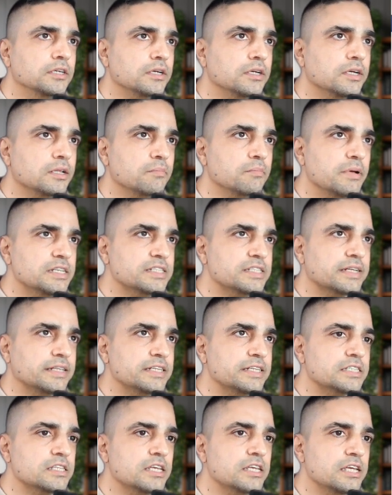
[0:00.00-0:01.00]
You can
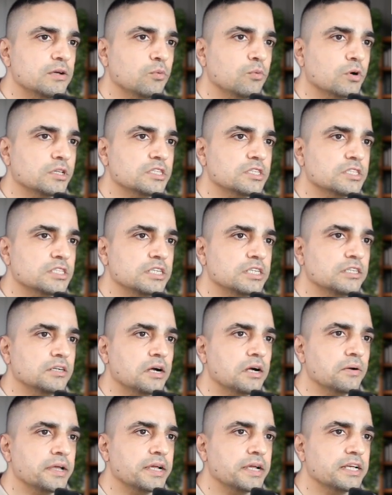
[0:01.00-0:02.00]
basically see what the seed
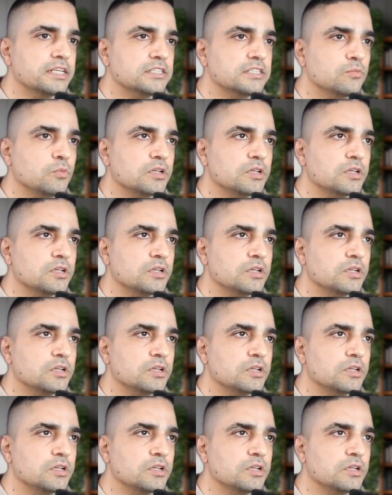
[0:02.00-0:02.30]
rounding is,